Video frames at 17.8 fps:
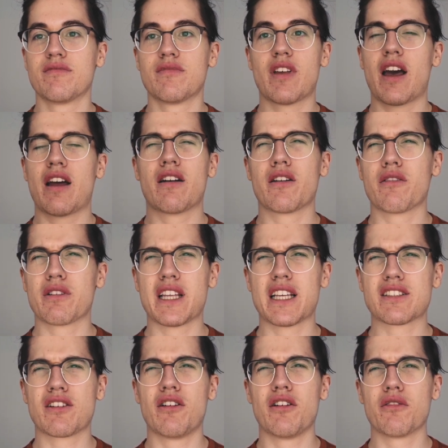I don't know what
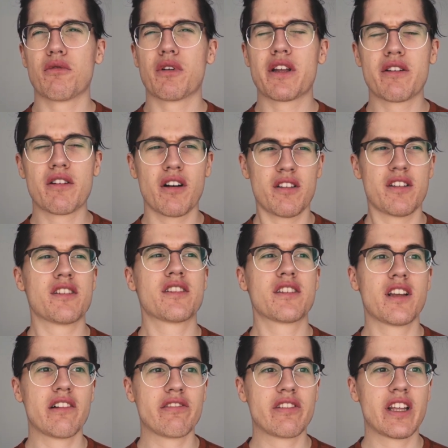that's called. What do you call the
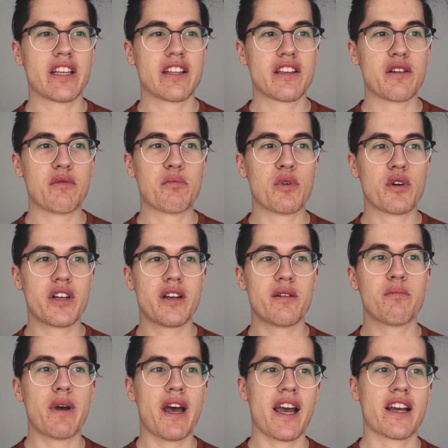stuff that you put
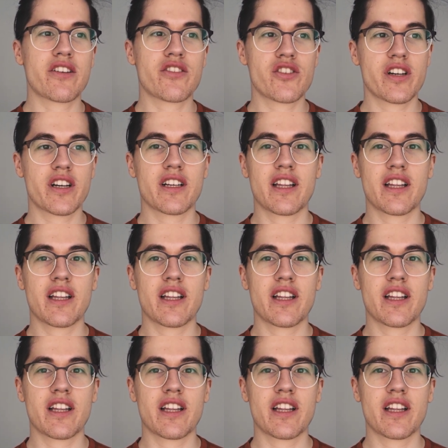in packaging?